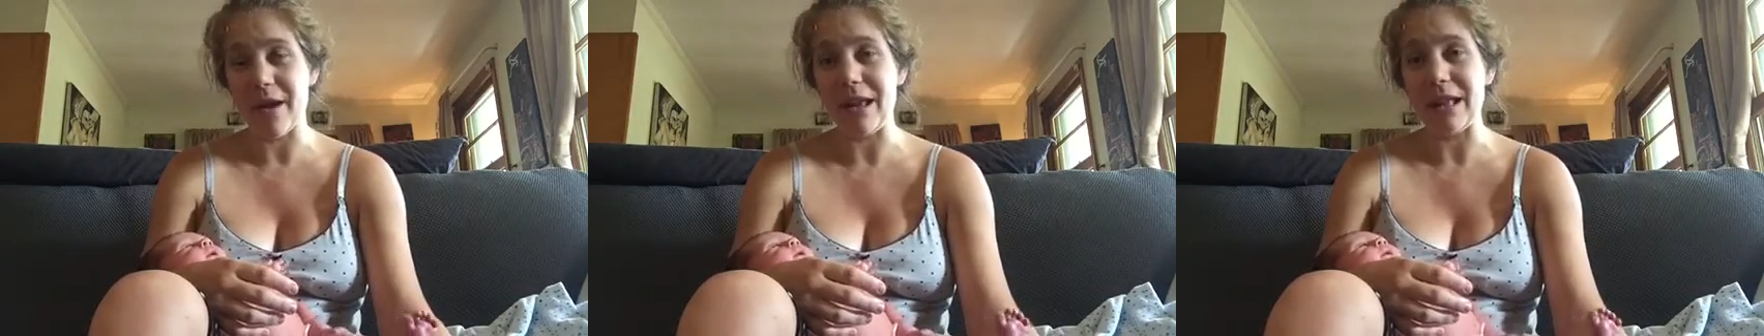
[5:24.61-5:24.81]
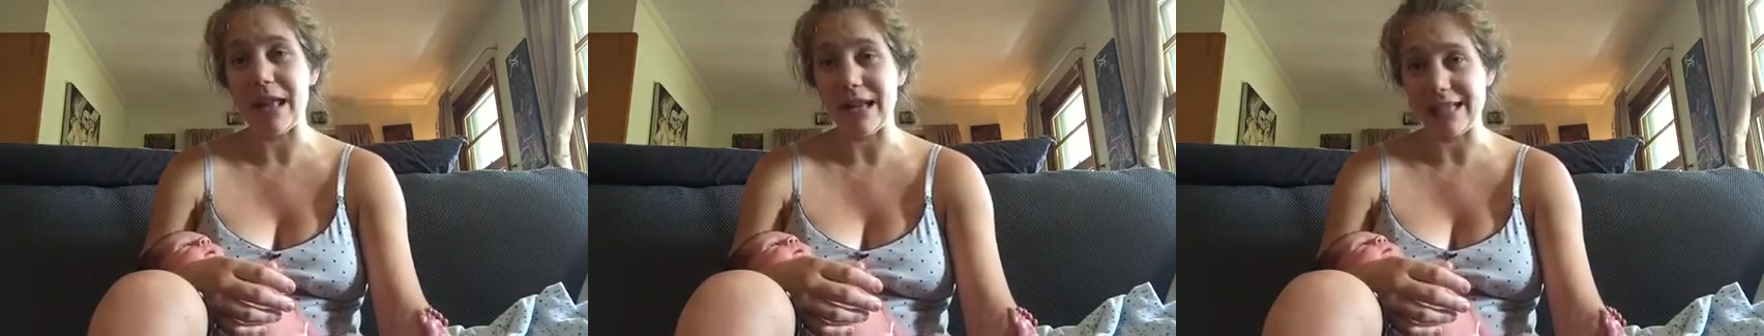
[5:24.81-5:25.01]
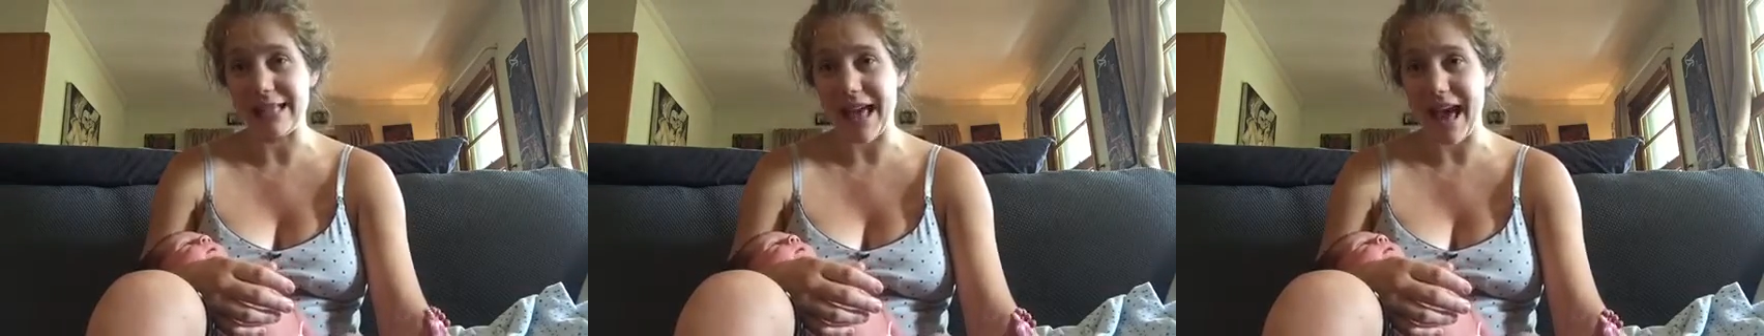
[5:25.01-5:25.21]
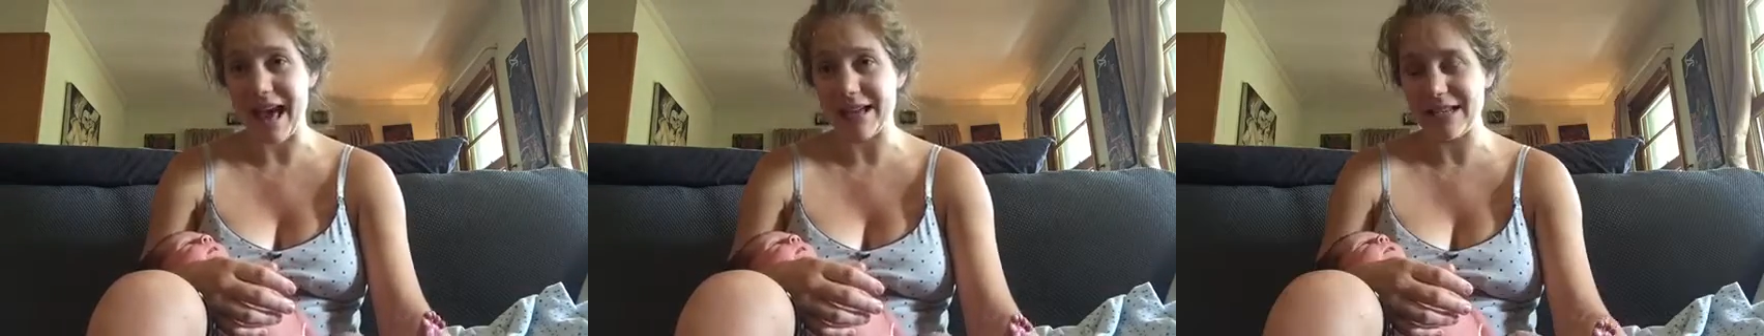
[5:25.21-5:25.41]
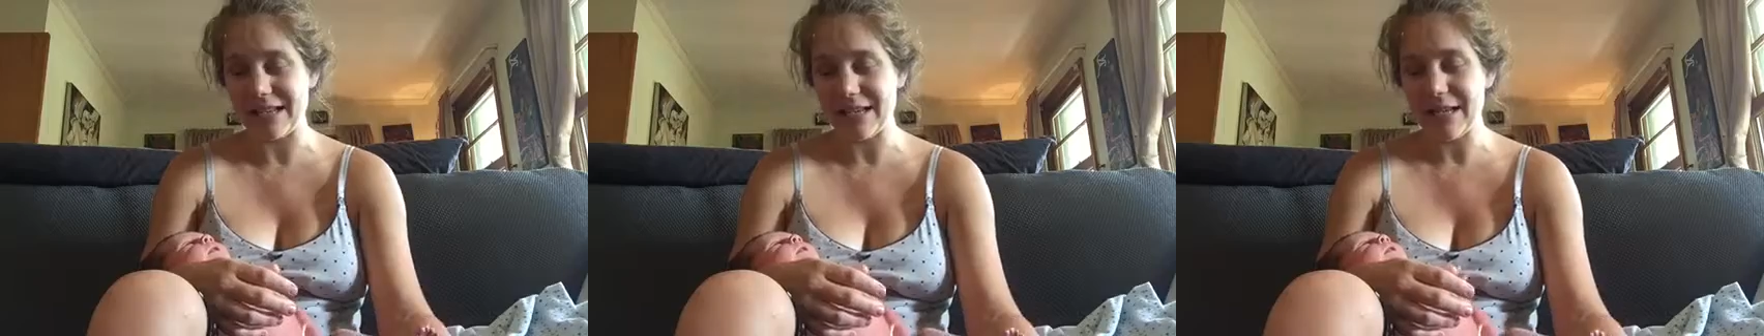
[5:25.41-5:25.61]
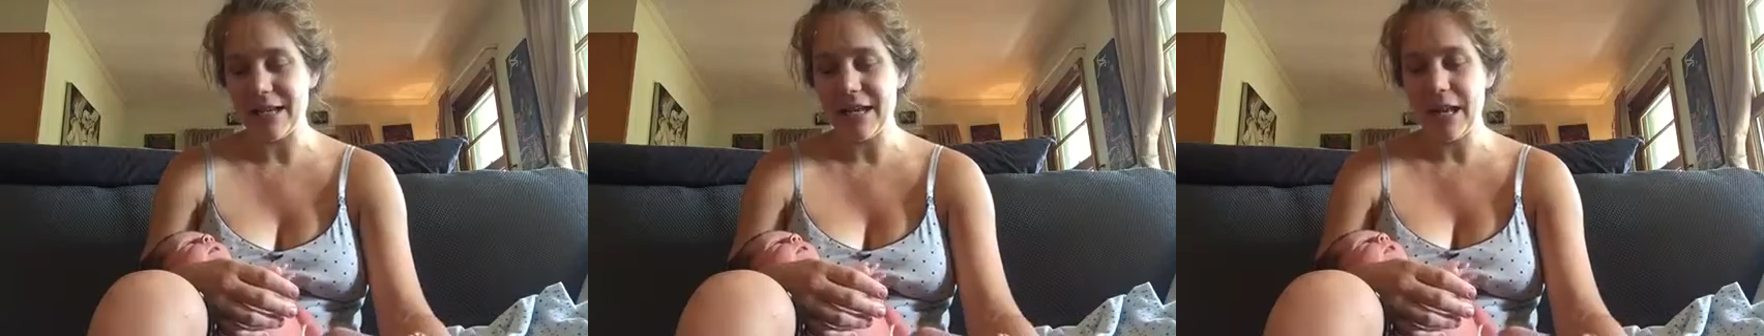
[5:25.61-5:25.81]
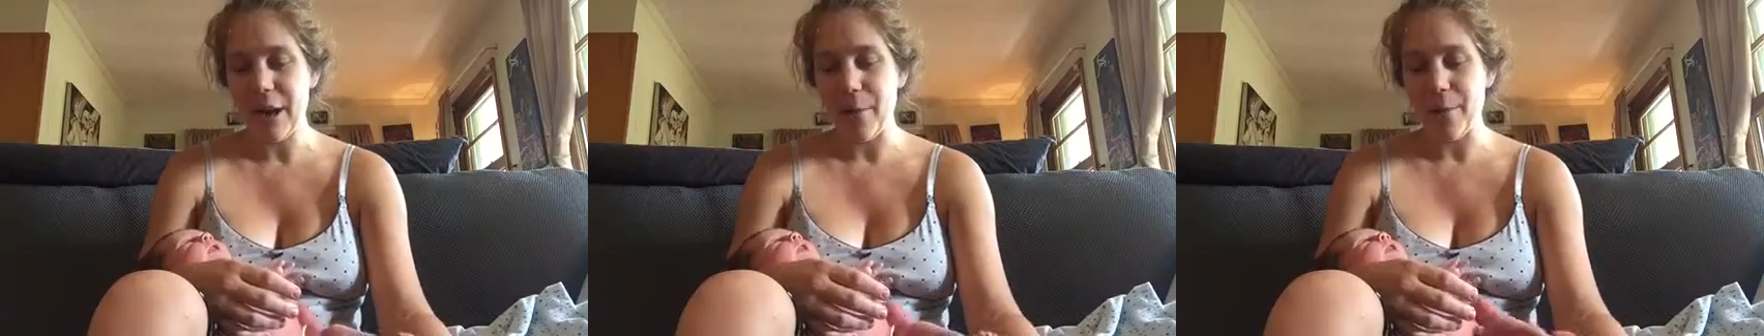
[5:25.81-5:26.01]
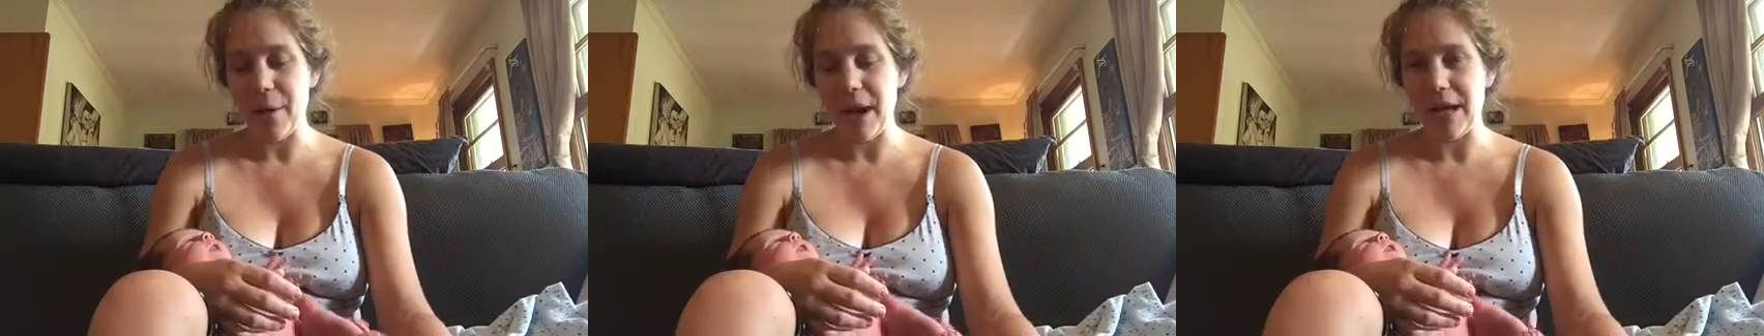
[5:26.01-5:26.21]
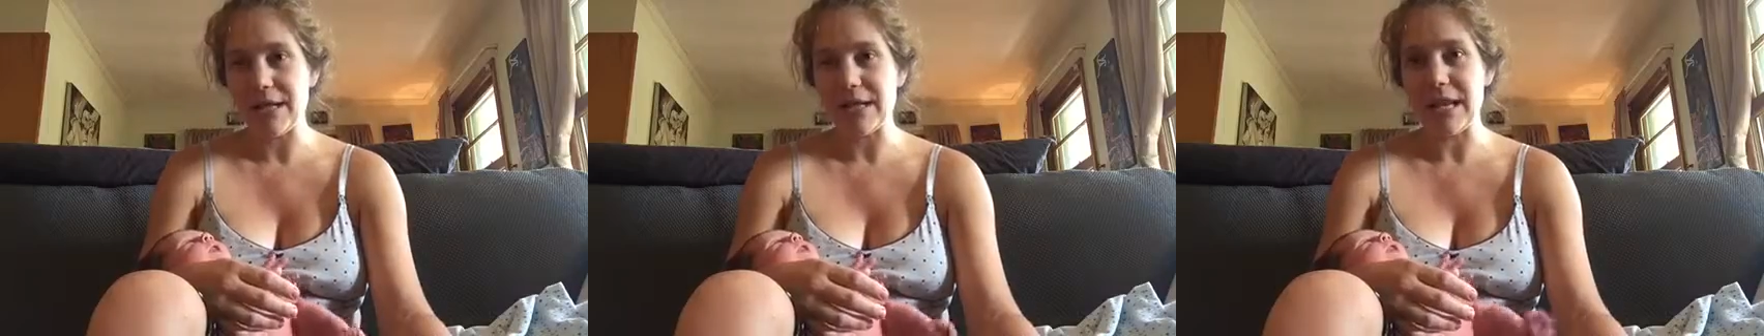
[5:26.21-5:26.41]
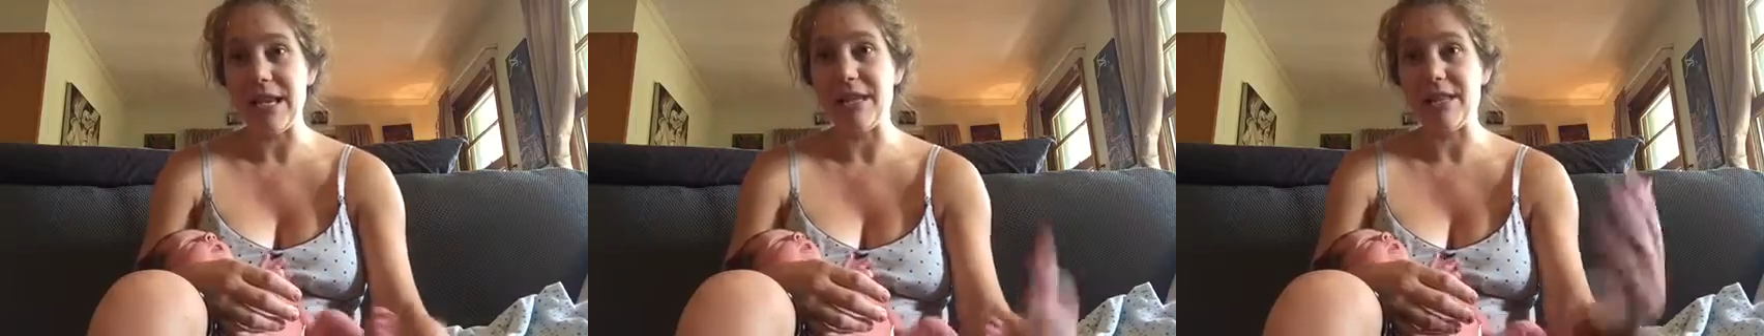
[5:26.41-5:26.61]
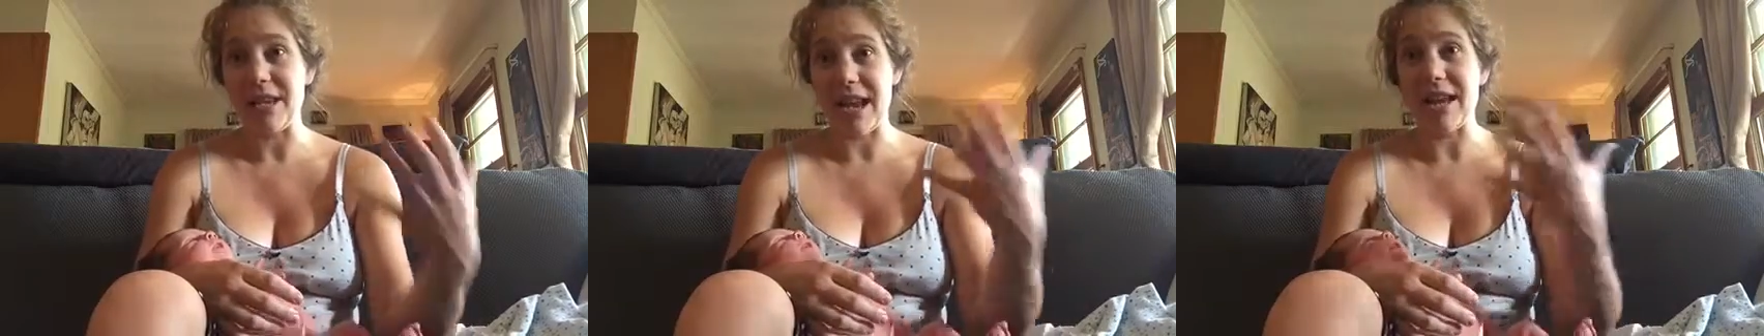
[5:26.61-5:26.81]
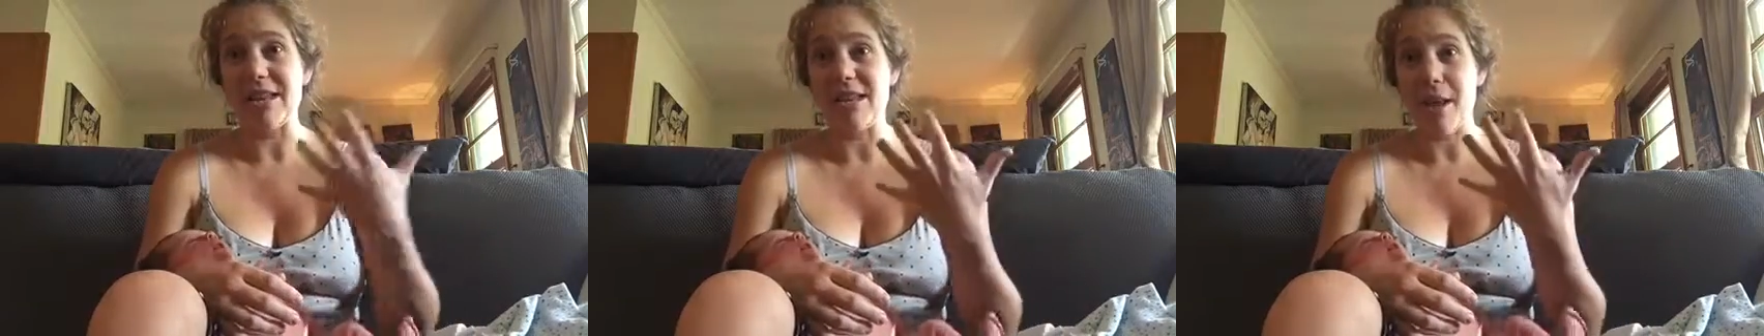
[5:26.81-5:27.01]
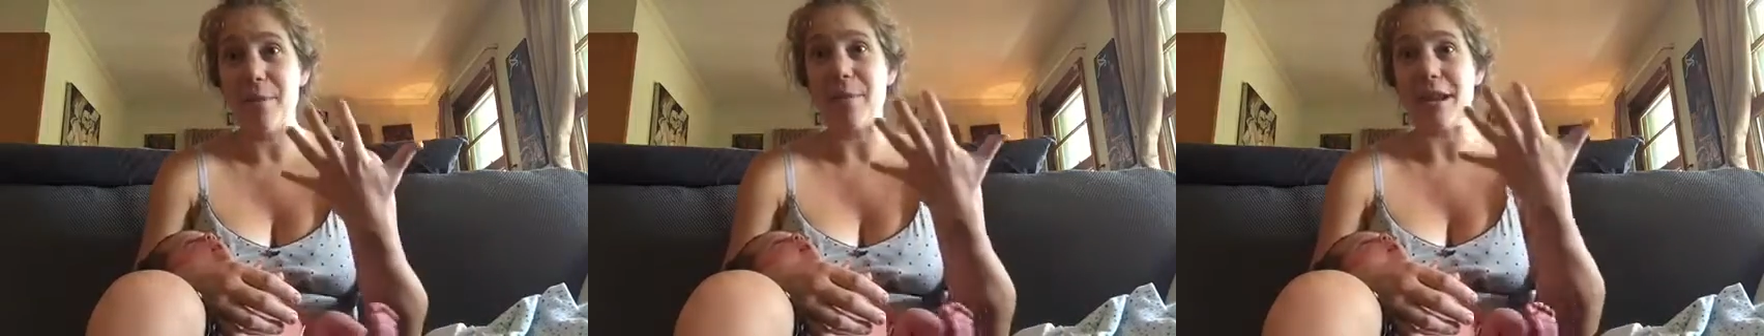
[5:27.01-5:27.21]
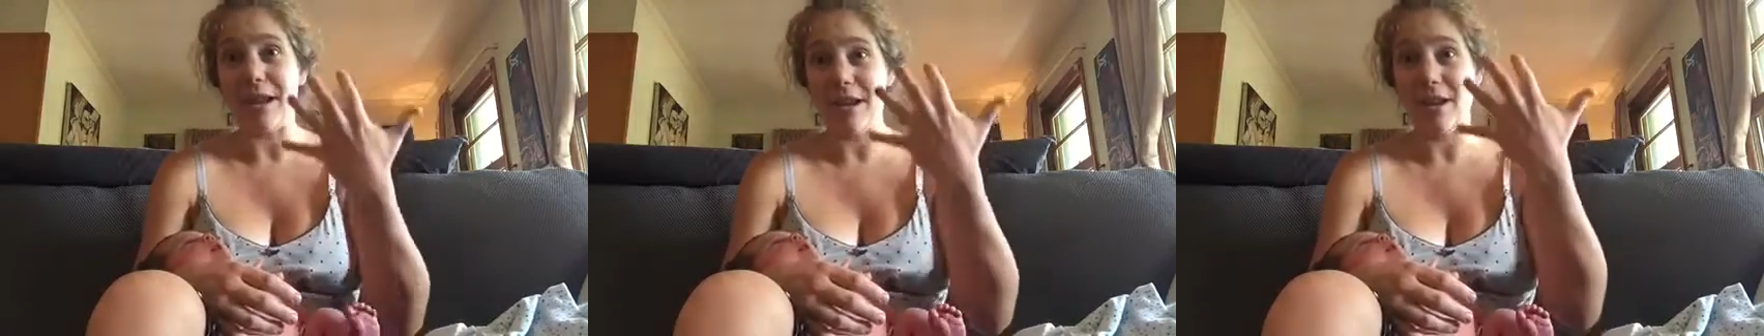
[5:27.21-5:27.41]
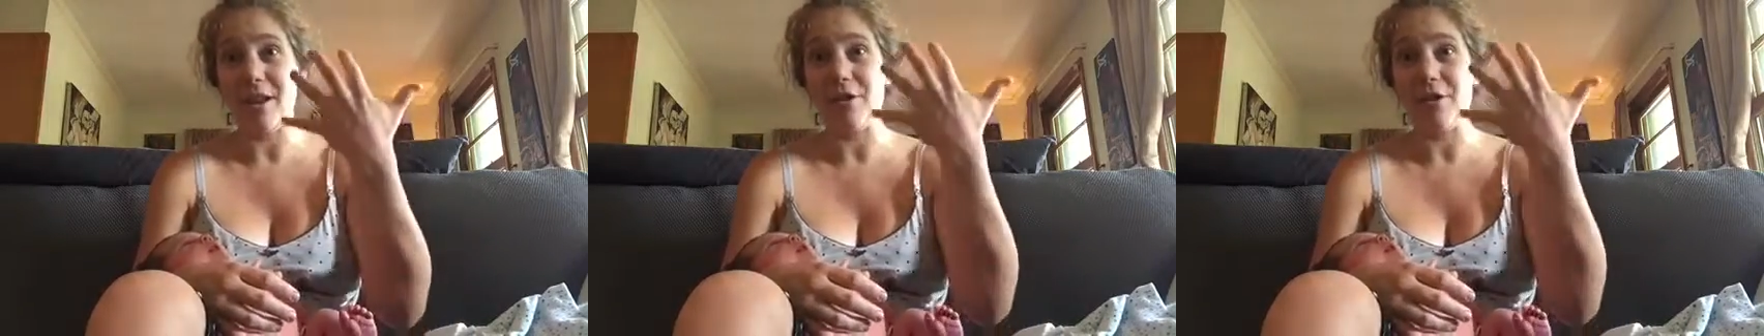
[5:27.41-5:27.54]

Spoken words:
He likes that. But he stands up in it.